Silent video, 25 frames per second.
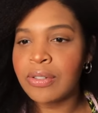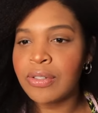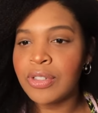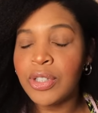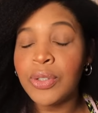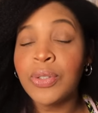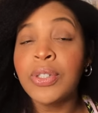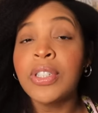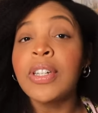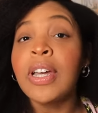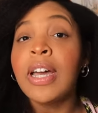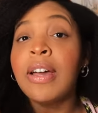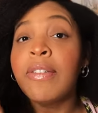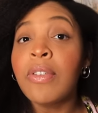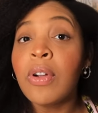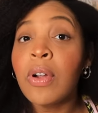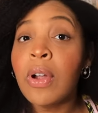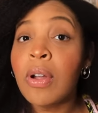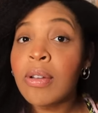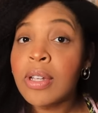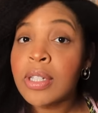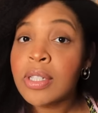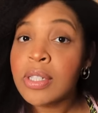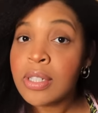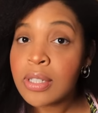You still have
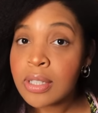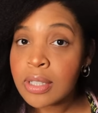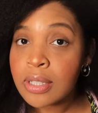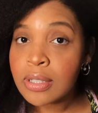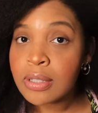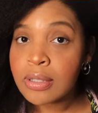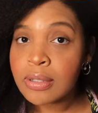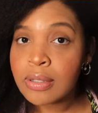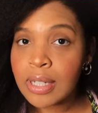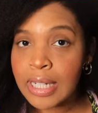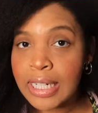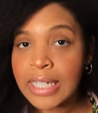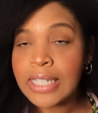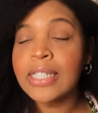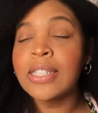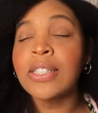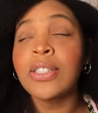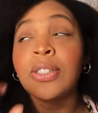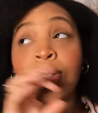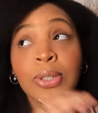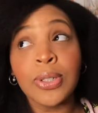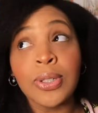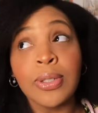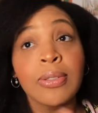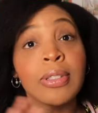growing to do. It's
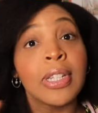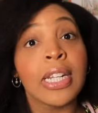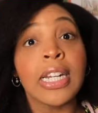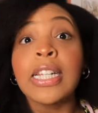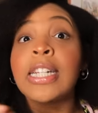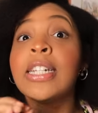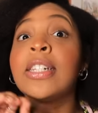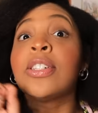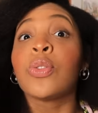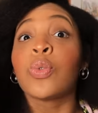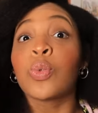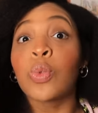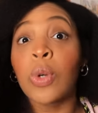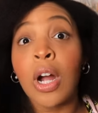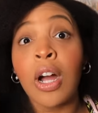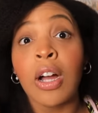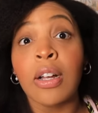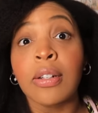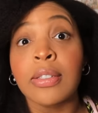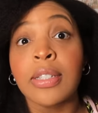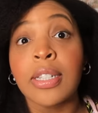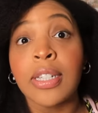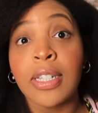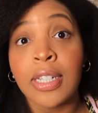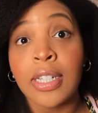true that it is
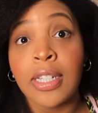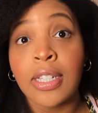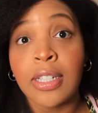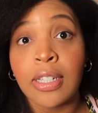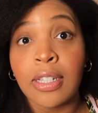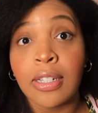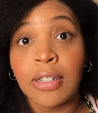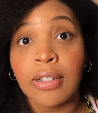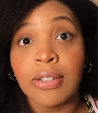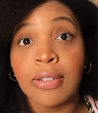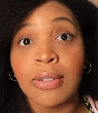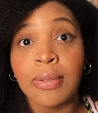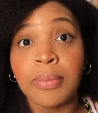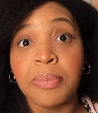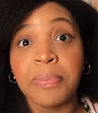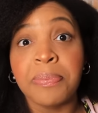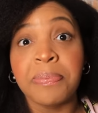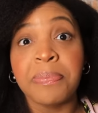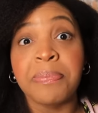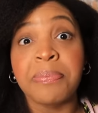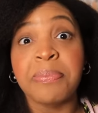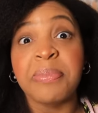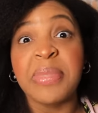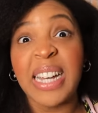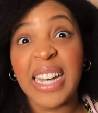wrong to hit you,
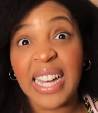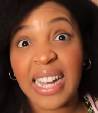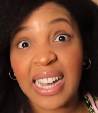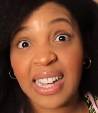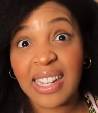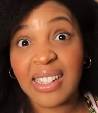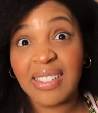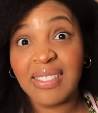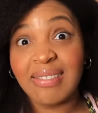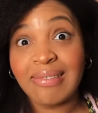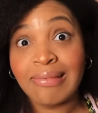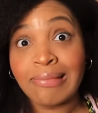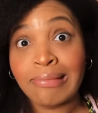but...